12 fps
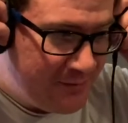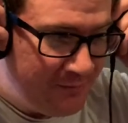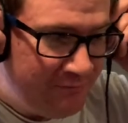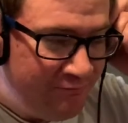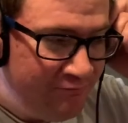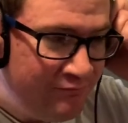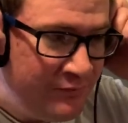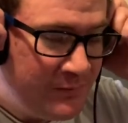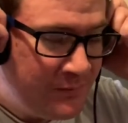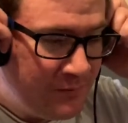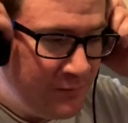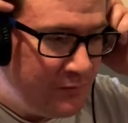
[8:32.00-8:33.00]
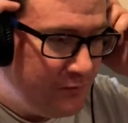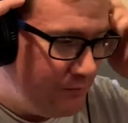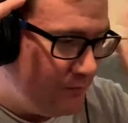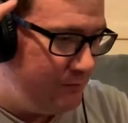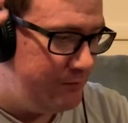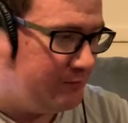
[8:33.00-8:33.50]

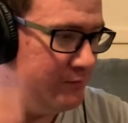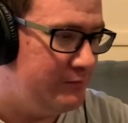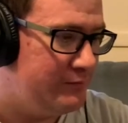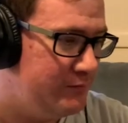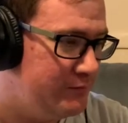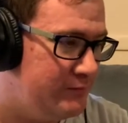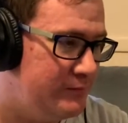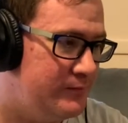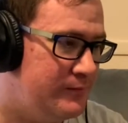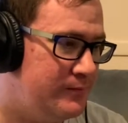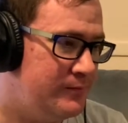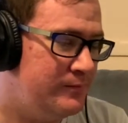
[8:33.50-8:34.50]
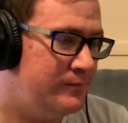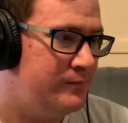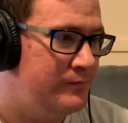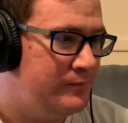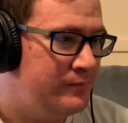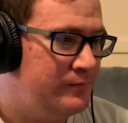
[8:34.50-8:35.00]

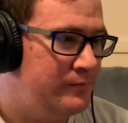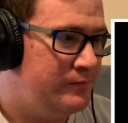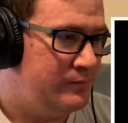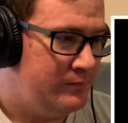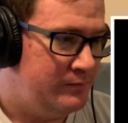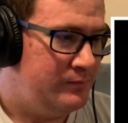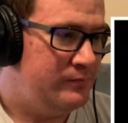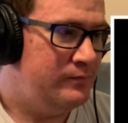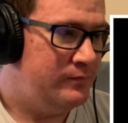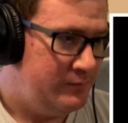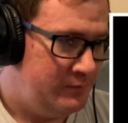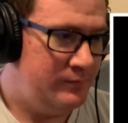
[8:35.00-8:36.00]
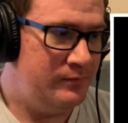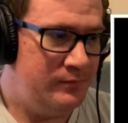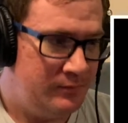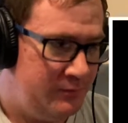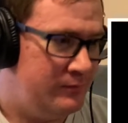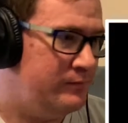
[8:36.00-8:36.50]

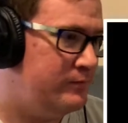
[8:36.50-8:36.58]
(no one is talking)